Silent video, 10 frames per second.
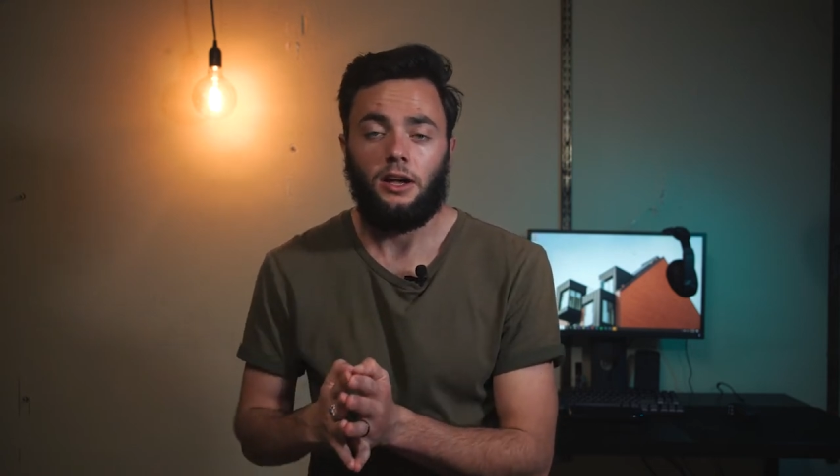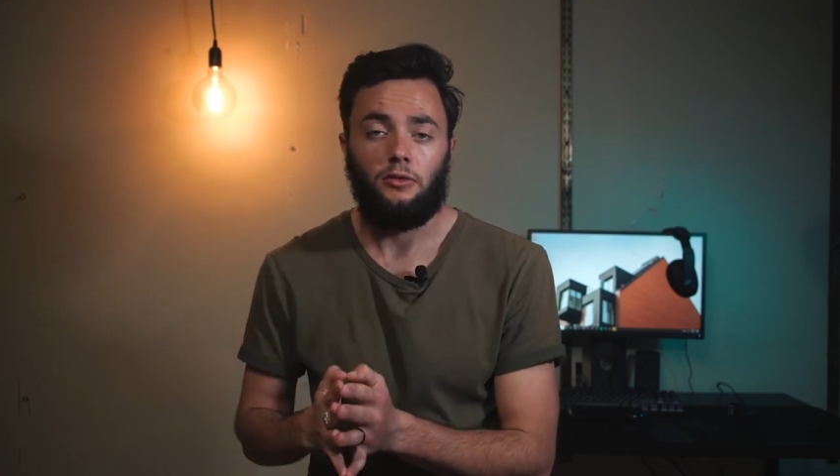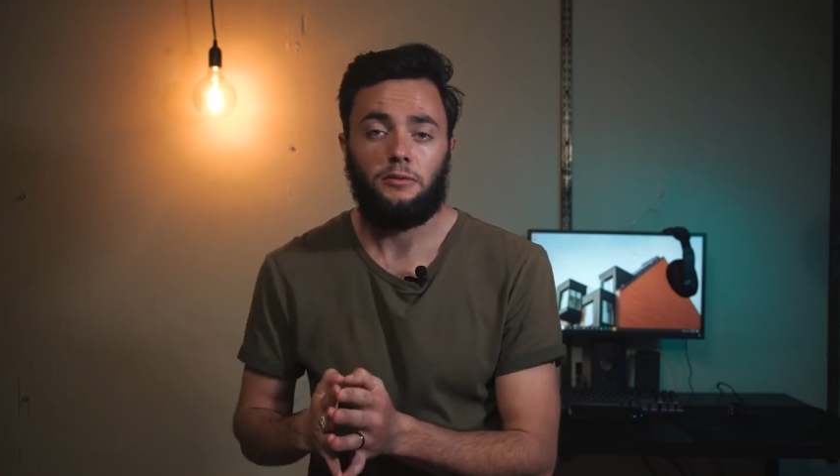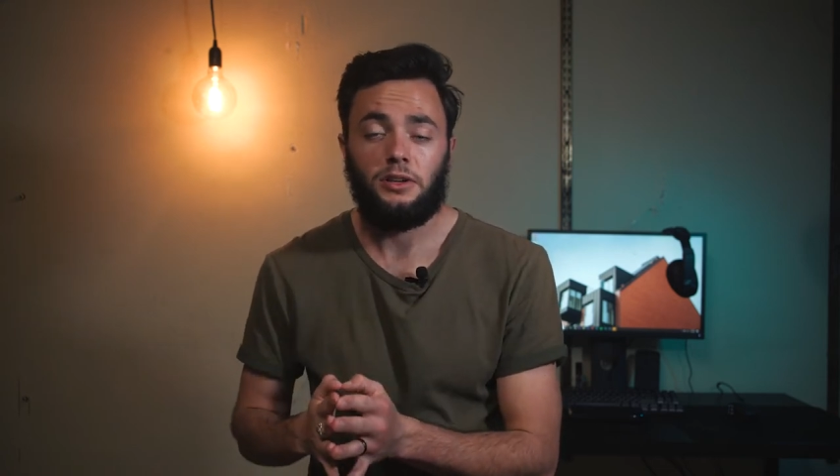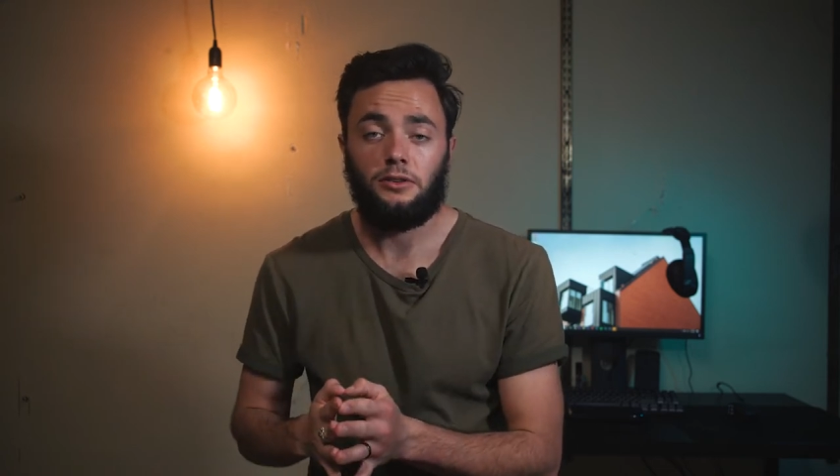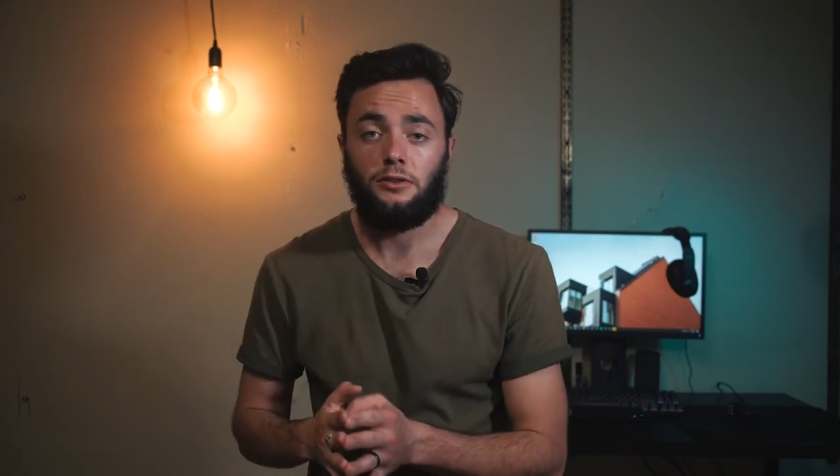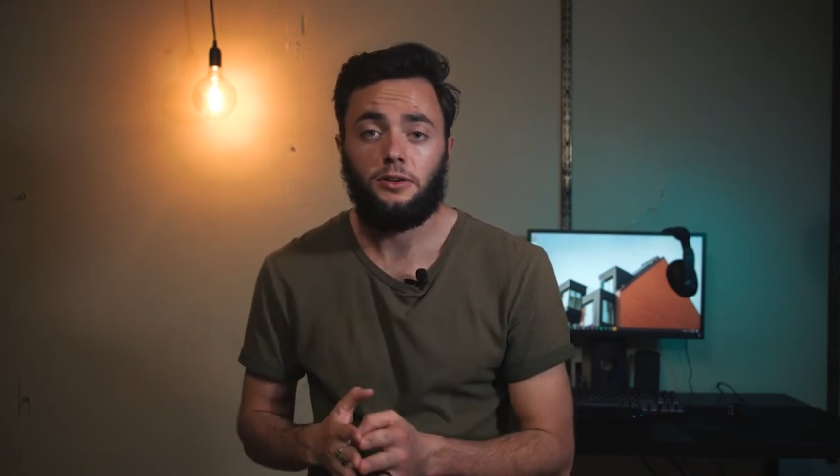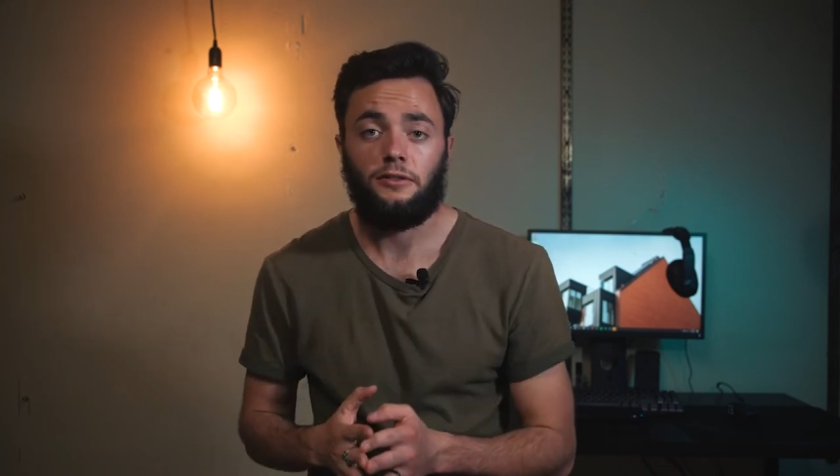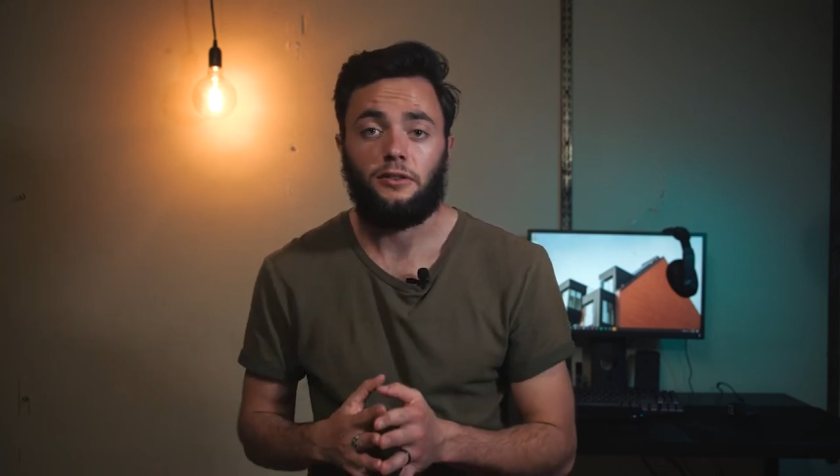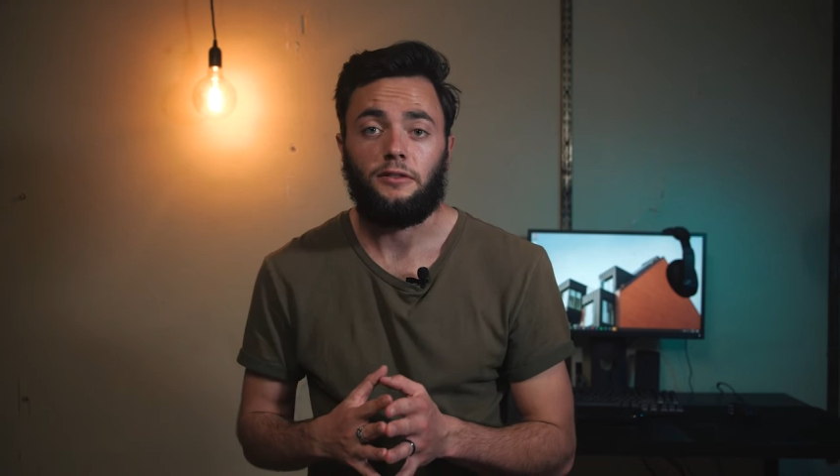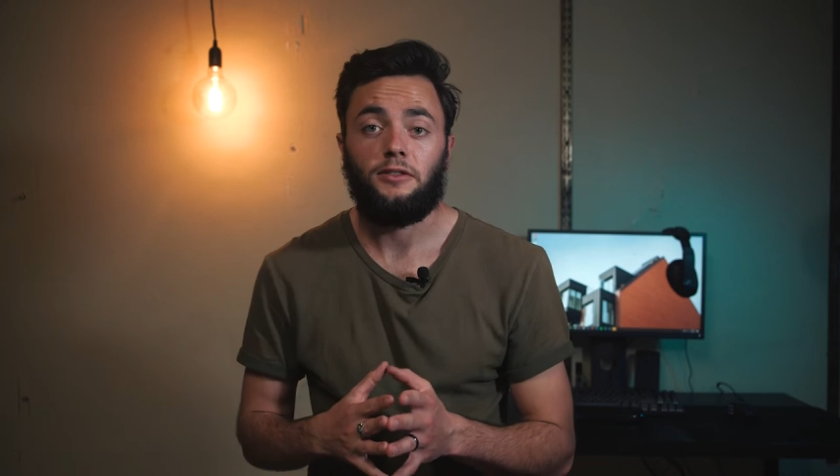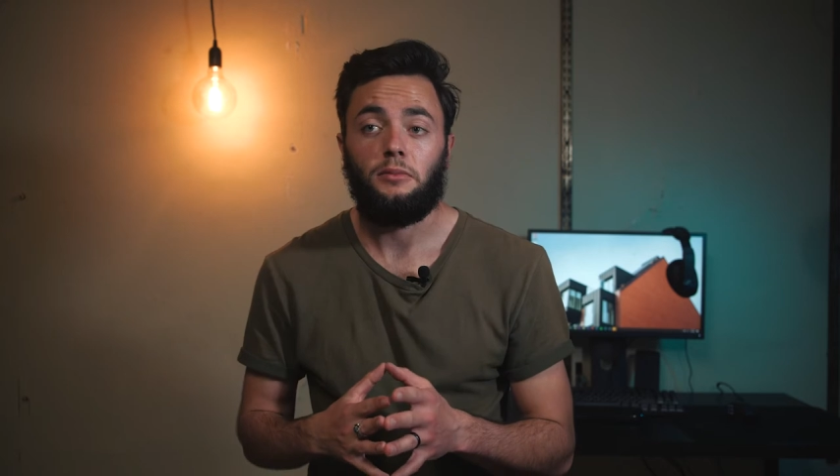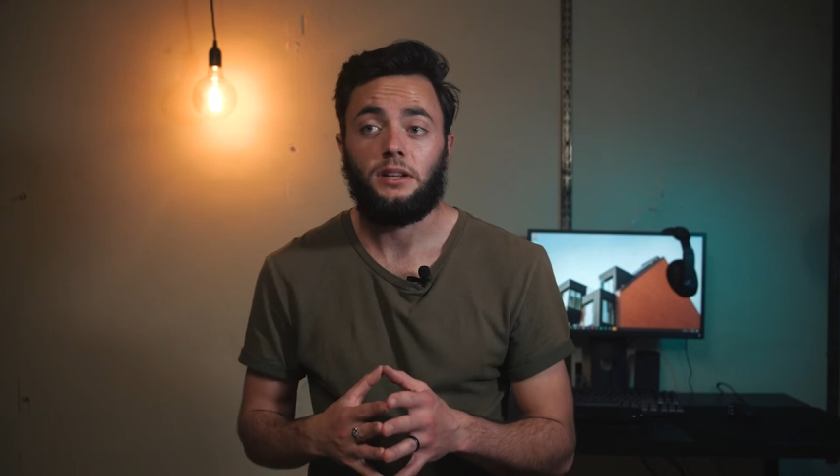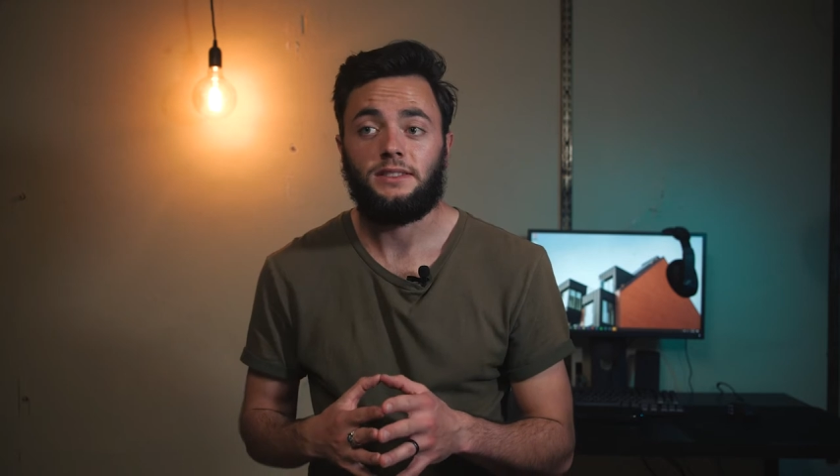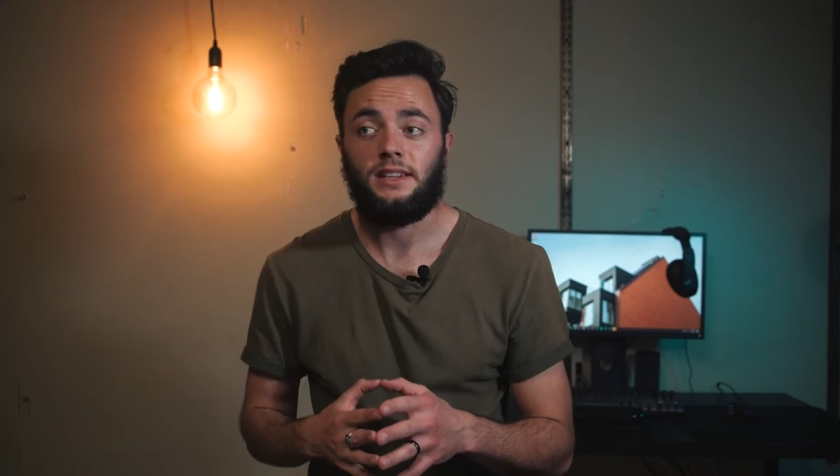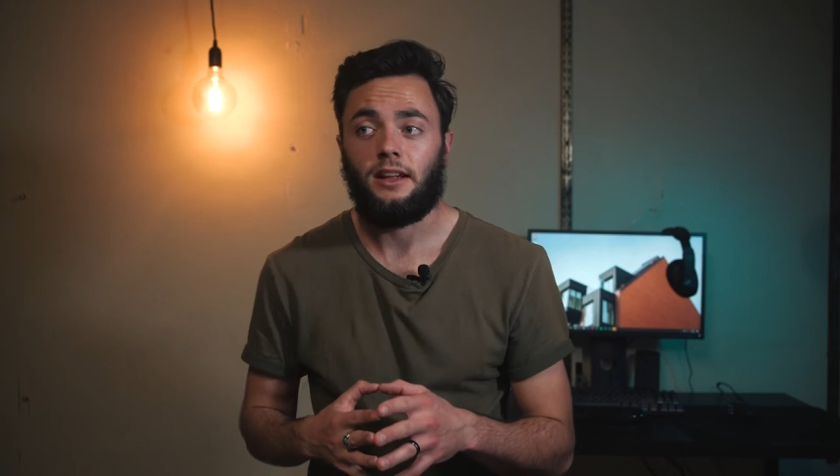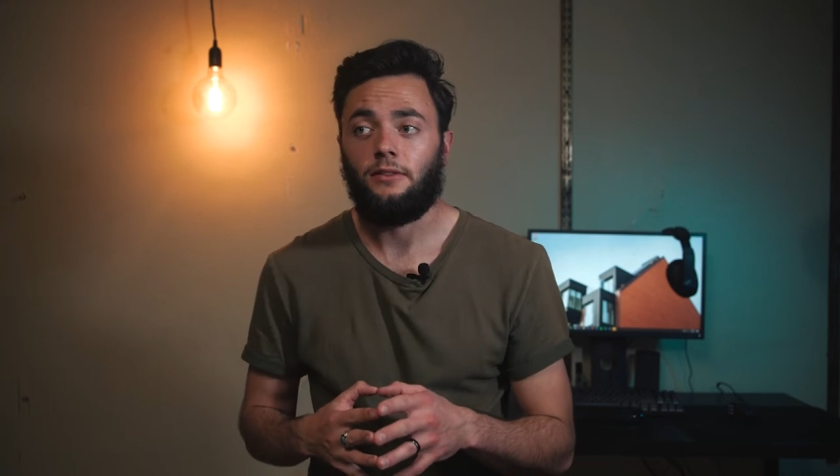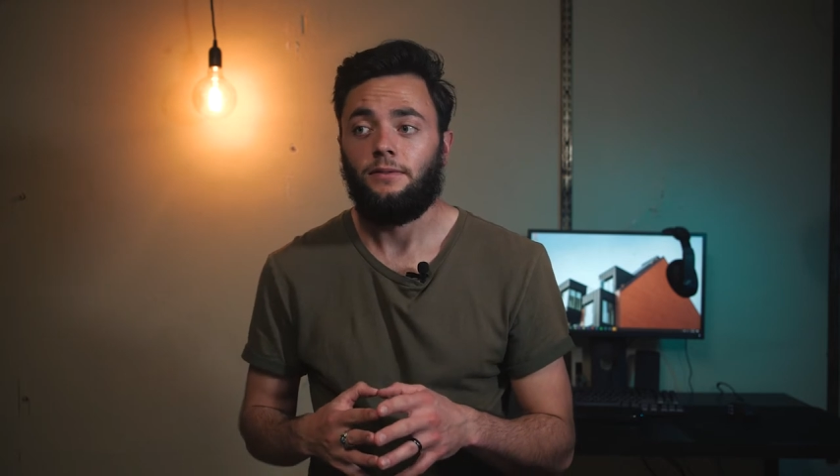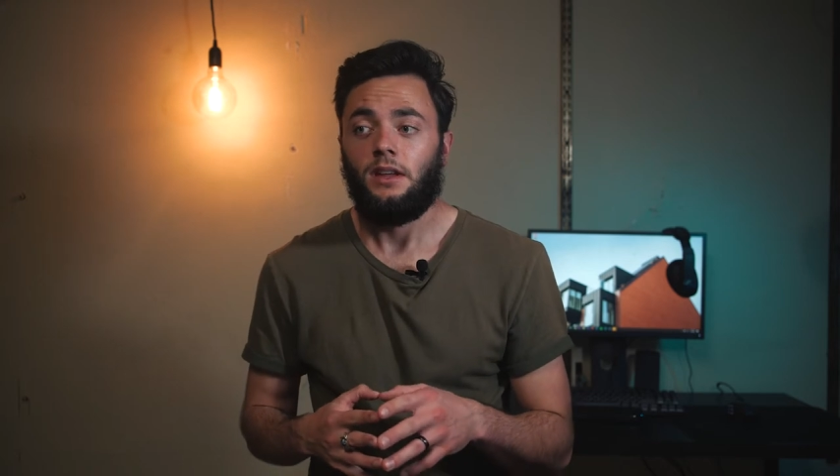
We've been doing it for a few months now.